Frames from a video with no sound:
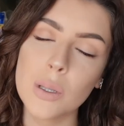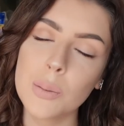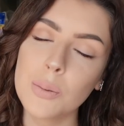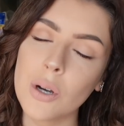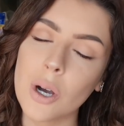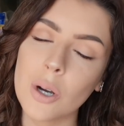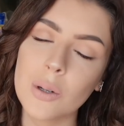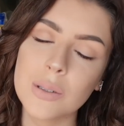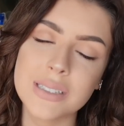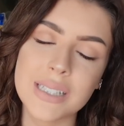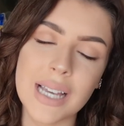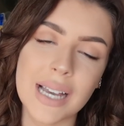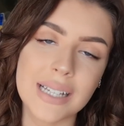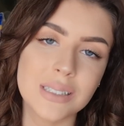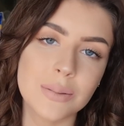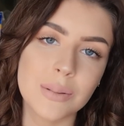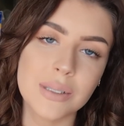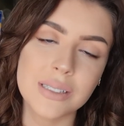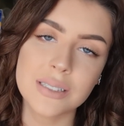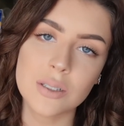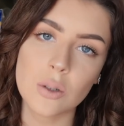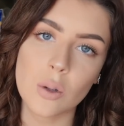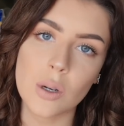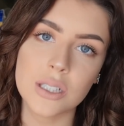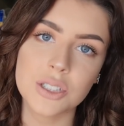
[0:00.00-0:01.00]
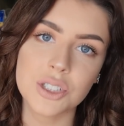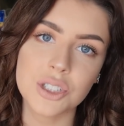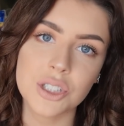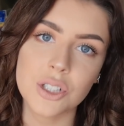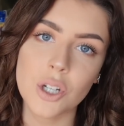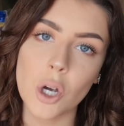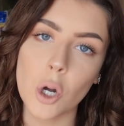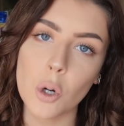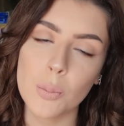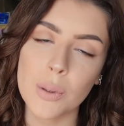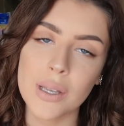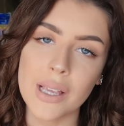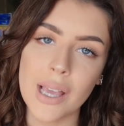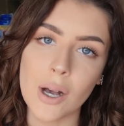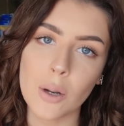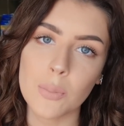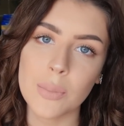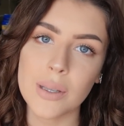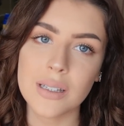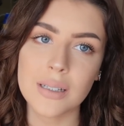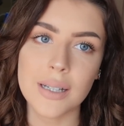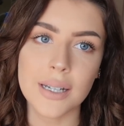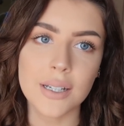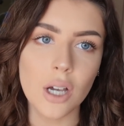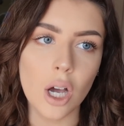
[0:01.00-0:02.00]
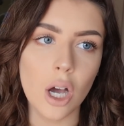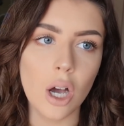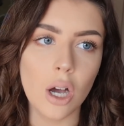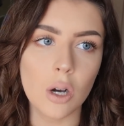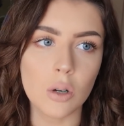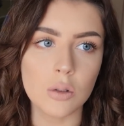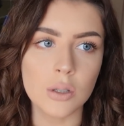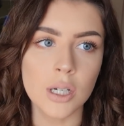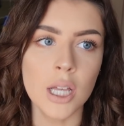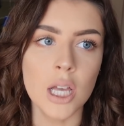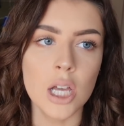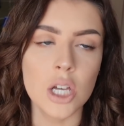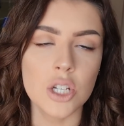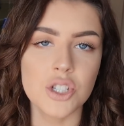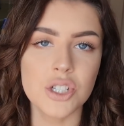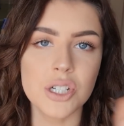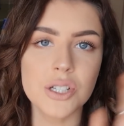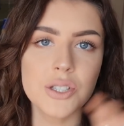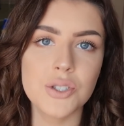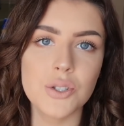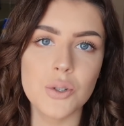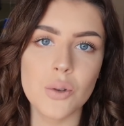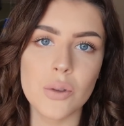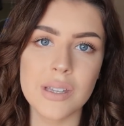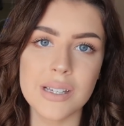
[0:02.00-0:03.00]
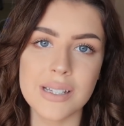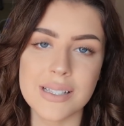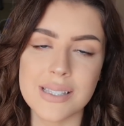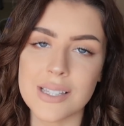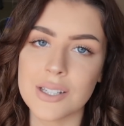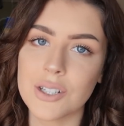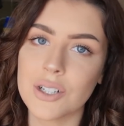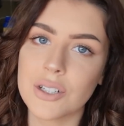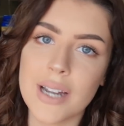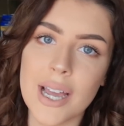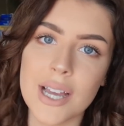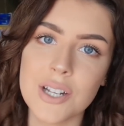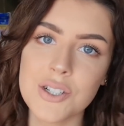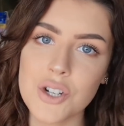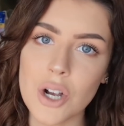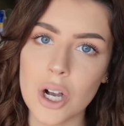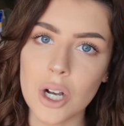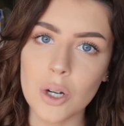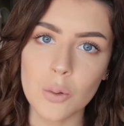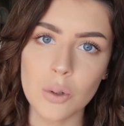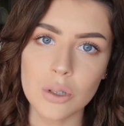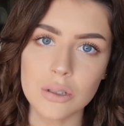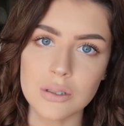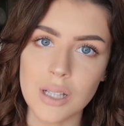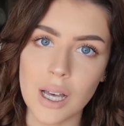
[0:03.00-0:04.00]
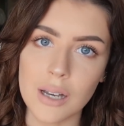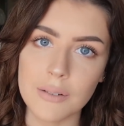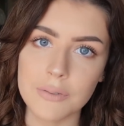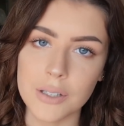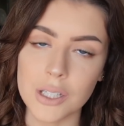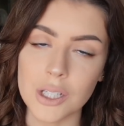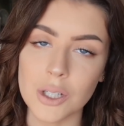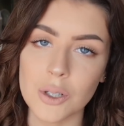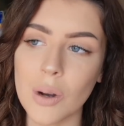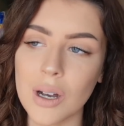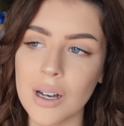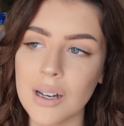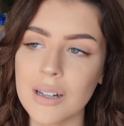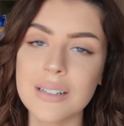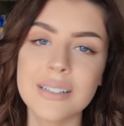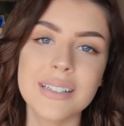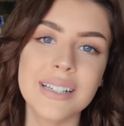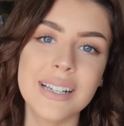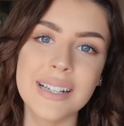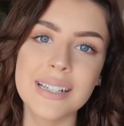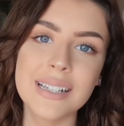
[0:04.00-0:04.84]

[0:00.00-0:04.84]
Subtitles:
people always ask me this question hoping I'll be like, oh, just do this and your hedgehog will love you. Well,